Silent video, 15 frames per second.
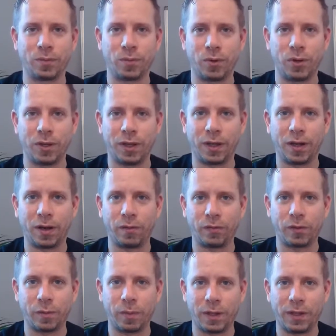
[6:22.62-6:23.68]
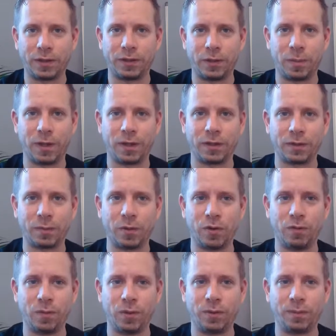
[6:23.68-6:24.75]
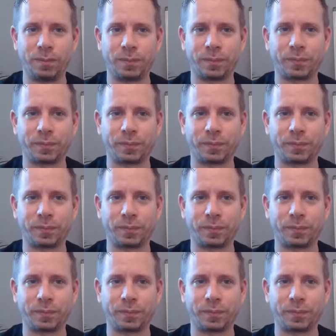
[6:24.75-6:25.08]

Breathing comfortably as you make this movement.